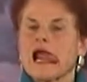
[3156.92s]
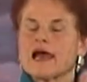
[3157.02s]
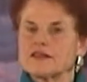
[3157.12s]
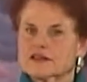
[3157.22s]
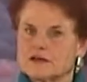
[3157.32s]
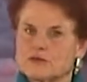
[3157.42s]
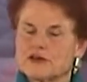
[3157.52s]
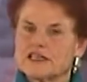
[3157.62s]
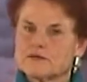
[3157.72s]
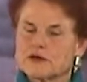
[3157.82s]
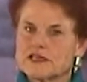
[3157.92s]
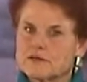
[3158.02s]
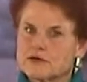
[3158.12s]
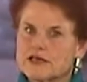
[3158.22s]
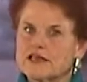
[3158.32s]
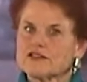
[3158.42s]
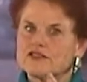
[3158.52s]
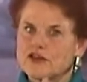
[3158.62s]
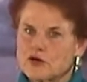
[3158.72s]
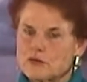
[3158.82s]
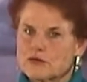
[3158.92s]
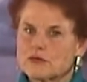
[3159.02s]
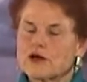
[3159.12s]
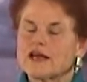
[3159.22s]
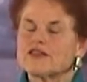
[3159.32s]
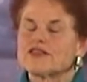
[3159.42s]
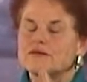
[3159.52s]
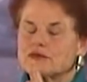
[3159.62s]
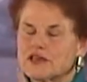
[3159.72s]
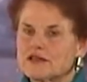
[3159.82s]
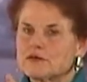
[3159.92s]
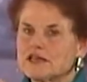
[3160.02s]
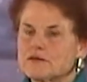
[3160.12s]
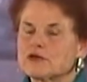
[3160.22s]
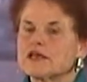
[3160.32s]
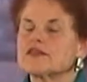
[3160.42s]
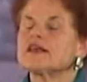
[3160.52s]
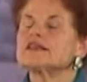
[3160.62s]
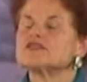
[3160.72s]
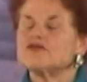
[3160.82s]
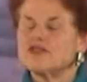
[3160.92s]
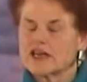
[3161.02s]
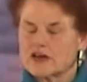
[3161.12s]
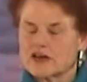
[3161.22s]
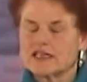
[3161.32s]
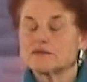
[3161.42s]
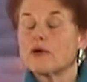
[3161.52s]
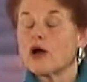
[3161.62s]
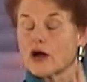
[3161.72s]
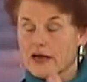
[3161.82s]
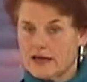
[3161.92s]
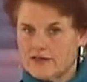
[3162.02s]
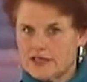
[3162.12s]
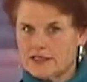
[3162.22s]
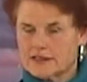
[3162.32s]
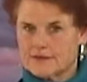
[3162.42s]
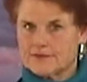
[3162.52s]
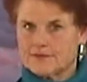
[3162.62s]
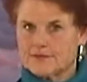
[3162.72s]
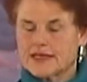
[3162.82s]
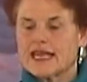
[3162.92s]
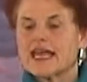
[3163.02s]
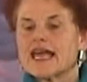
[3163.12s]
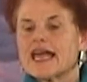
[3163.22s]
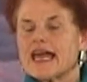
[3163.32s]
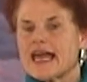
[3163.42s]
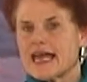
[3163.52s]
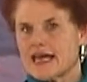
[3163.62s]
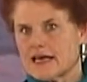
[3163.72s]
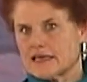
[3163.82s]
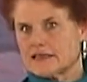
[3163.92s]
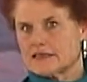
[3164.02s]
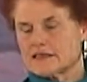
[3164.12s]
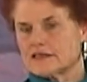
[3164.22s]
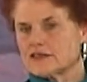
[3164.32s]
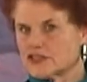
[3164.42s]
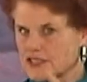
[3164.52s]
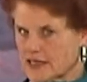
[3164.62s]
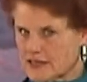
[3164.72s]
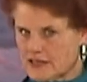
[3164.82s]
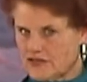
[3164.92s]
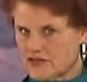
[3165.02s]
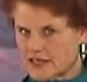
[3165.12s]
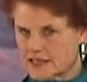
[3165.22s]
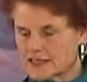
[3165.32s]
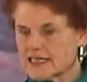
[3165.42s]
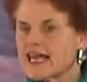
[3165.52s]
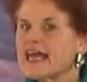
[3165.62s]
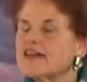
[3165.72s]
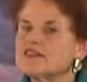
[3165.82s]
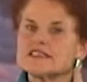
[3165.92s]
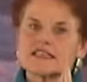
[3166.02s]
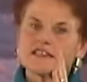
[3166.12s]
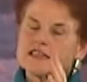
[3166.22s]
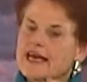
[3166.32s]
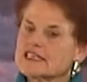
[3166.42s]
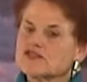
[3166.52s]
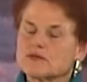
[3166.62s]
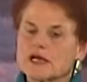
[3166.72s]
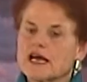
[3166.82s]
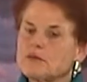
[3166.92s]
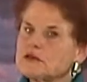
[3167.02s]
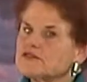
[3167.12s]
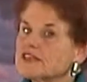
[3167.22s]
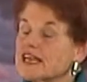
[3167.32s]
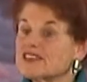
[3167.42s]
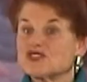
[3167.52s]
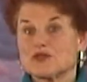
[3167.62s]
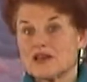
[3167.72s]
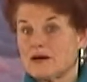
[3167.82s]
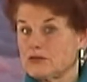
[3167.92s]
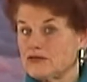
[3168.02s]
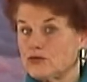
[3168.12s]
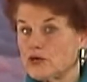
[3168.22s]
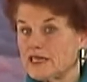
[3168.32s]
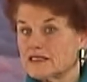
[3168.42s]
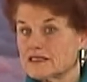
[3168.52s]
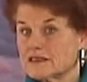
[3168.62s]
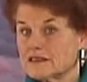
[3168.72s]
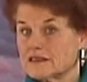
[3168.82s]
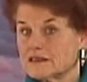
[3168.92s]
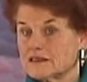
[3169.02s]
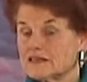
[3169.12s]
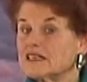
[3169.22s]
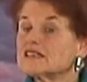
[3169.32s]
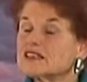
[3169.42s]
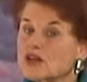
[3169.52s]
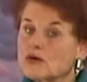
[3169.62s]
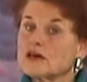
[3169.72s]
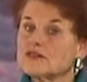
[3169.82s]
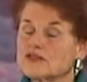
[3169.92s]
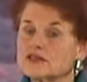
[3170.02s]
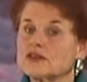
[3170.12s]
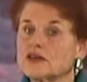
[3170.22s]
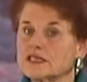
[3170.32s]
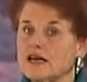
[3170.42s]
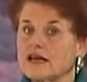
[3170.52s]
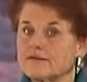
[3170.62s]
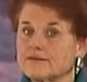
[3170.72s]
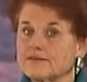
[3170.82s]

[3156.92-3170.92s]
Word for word: that the breathe breathe breathe no breath breathe breathe breathe is is part of it and there's nothing to fix and this can last from a couple of days to a couple of weeks it can go on for a long time